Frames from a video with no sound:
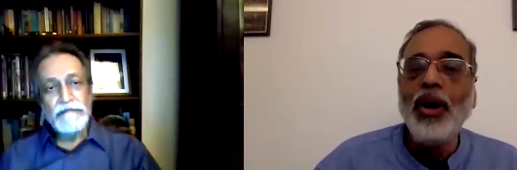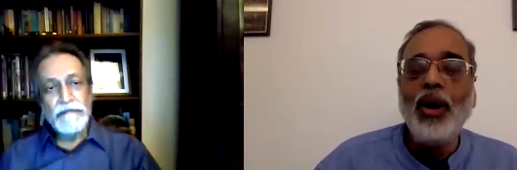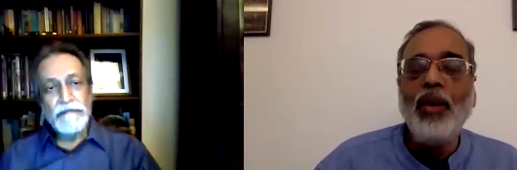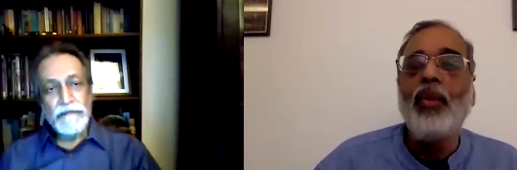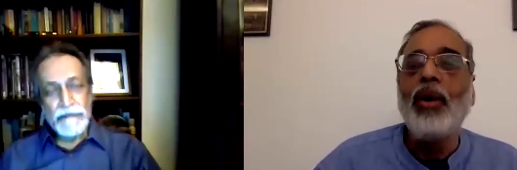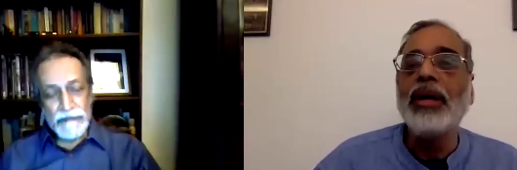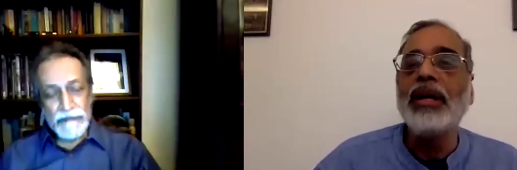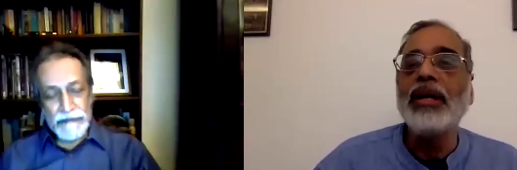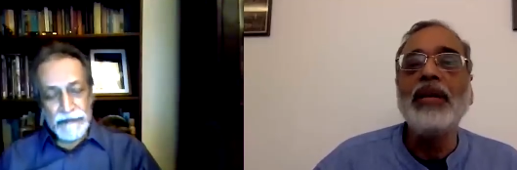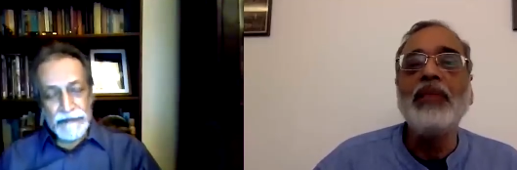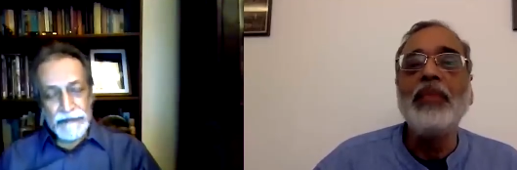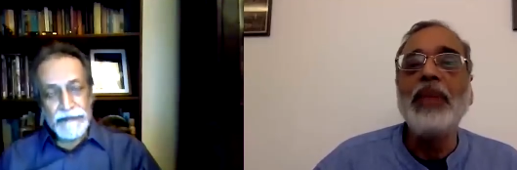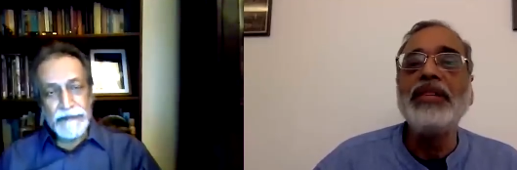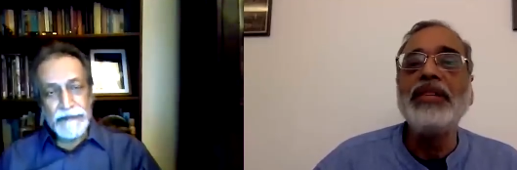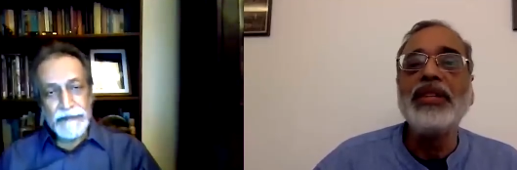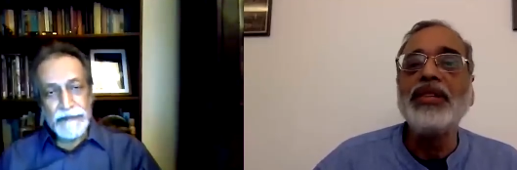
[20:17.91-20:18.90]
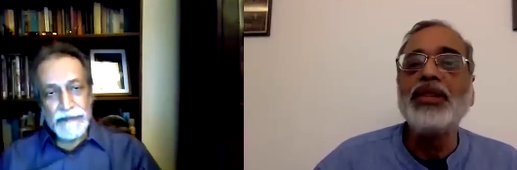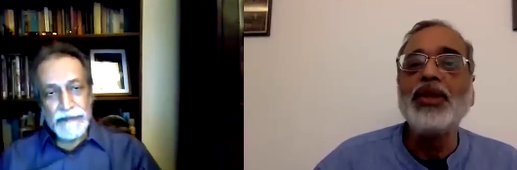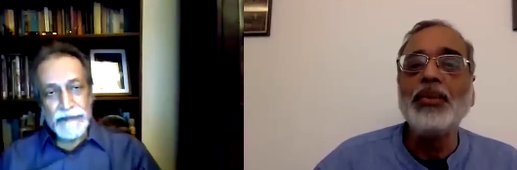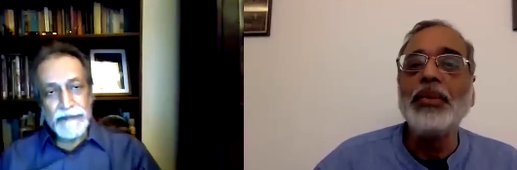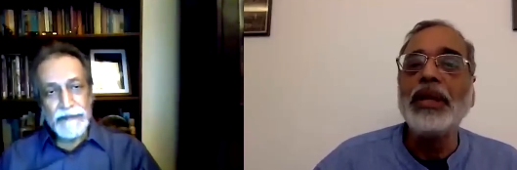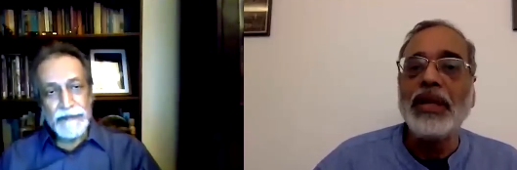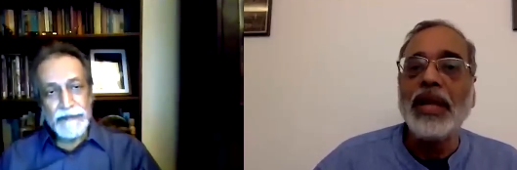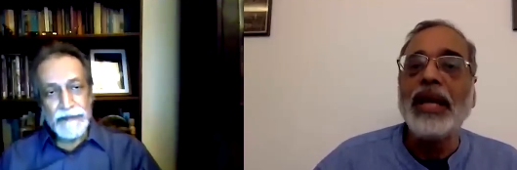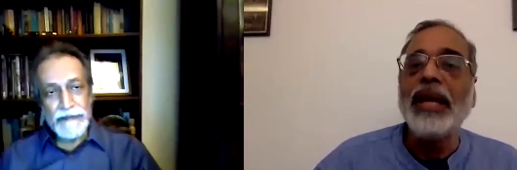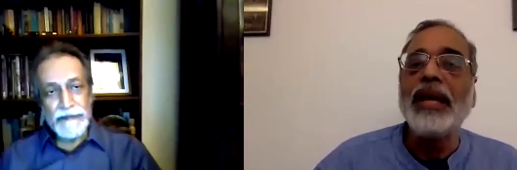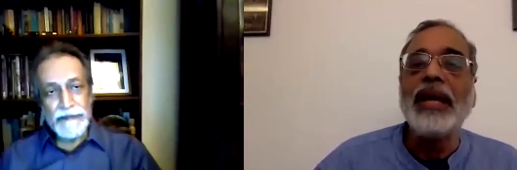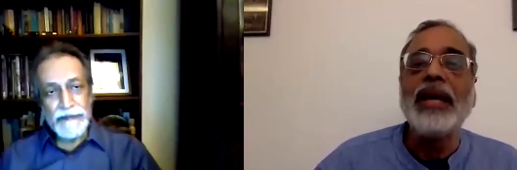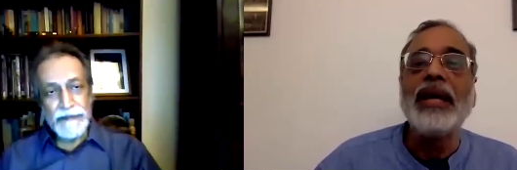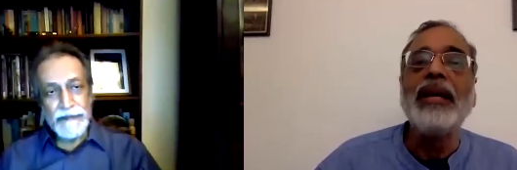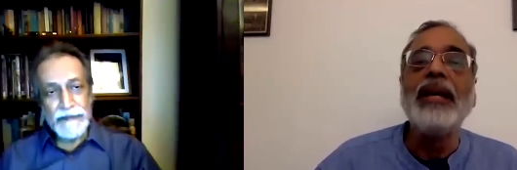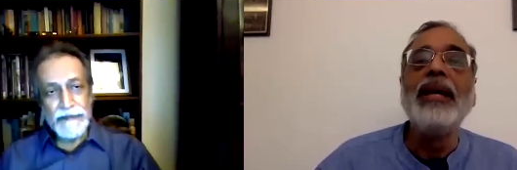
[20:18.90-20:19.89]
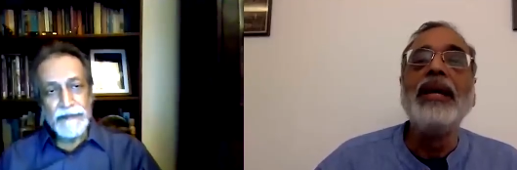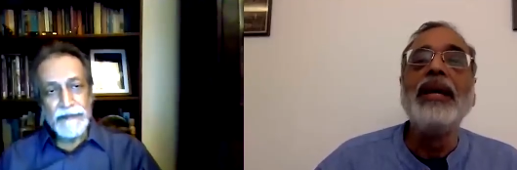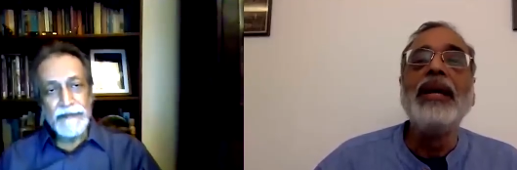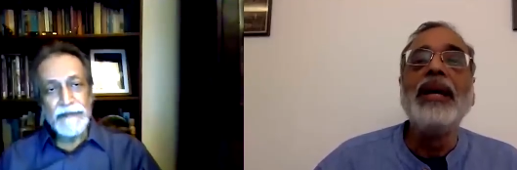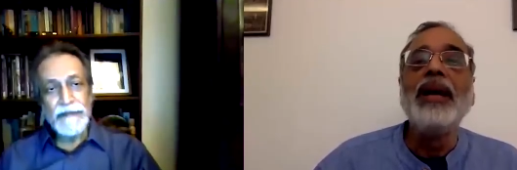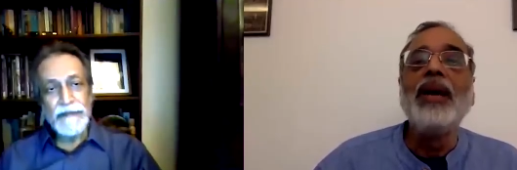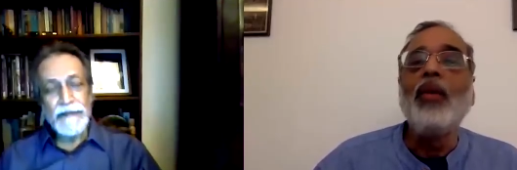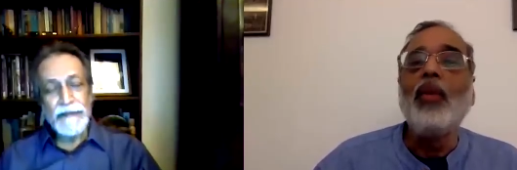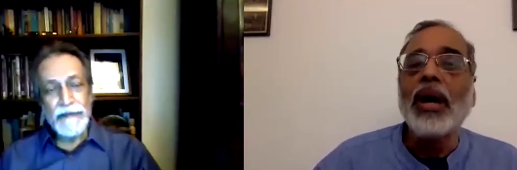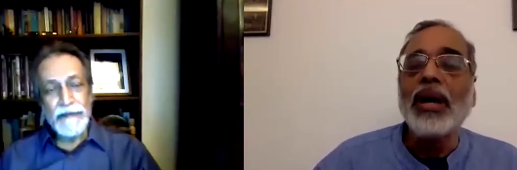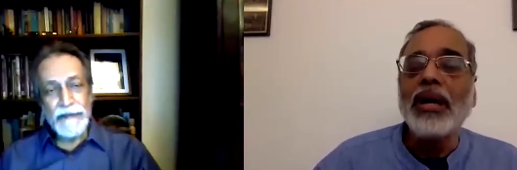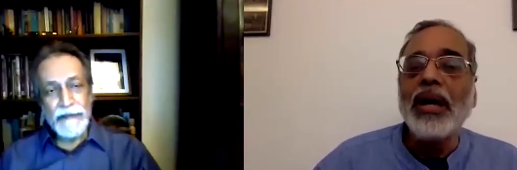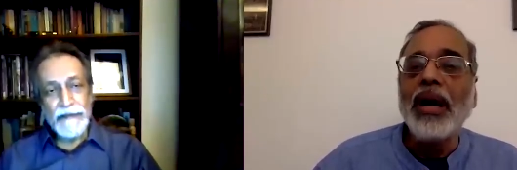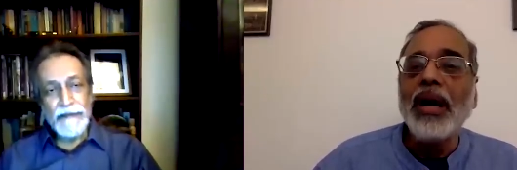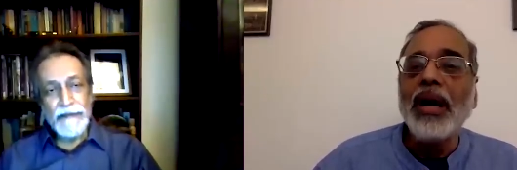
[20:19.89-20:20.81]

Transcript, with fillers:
Speaker 1: What are the measures to be taken? What